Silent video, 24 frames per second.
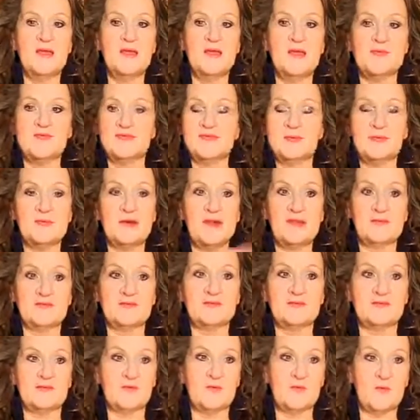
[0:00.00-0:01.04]
If someone asks
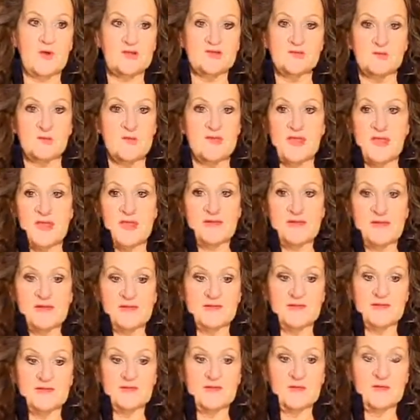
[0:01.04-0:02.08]
us a question, we can't
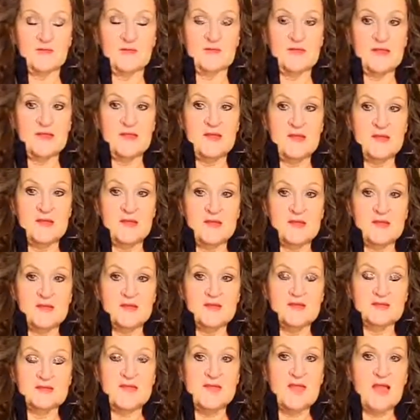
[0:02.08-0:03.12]
necessarily
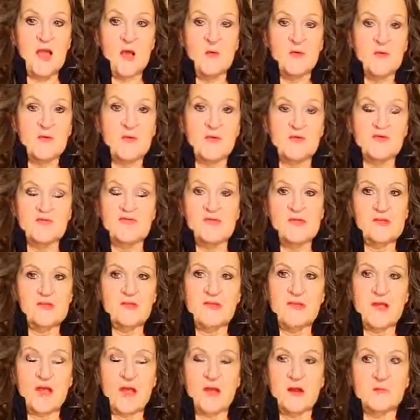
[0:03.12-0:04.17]
say how we were
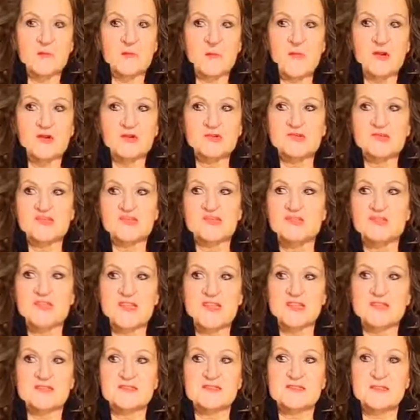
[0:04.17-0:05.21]
feeling on March
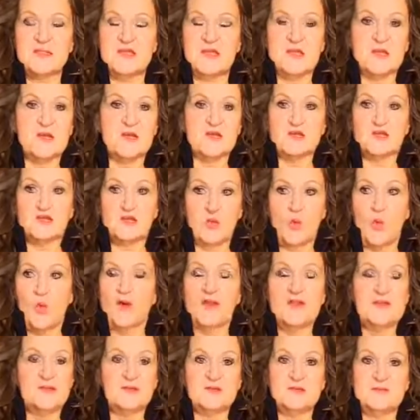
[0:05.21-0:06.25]
sixth,
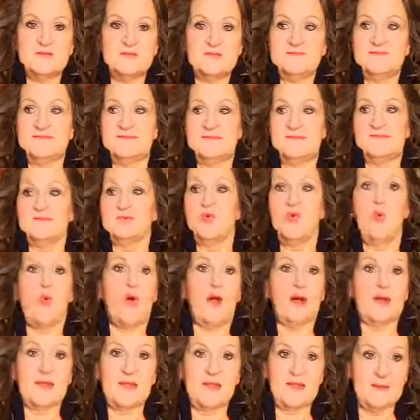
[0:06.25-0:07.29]
twenty
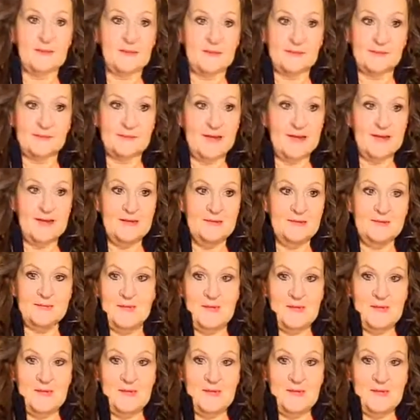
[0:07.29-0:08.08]
twenty, right?